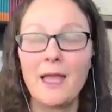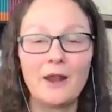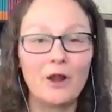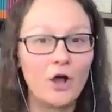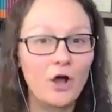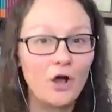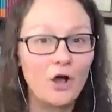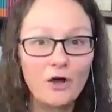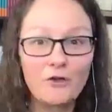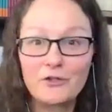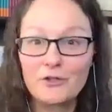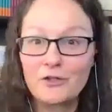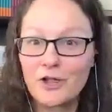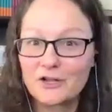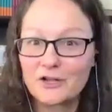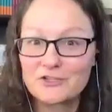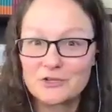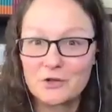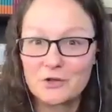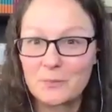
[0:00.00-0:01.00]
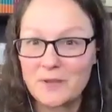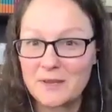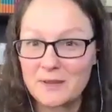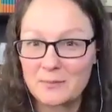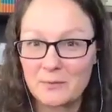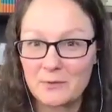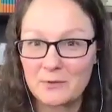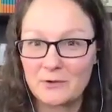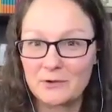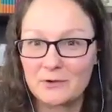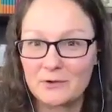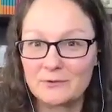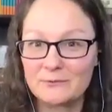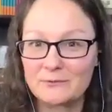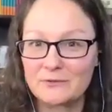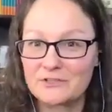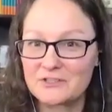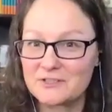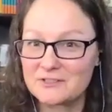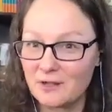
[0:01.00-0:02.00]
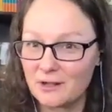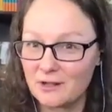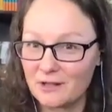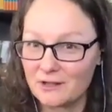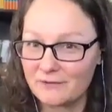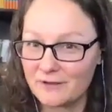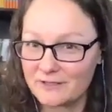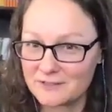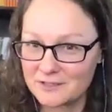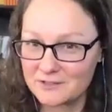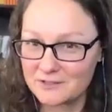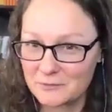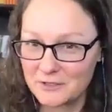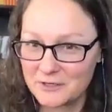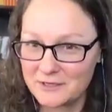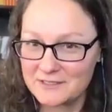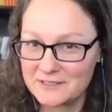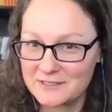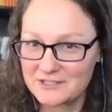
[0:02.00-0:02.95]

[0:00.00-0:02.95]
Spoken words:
And all the logical people, which is all of us, because we're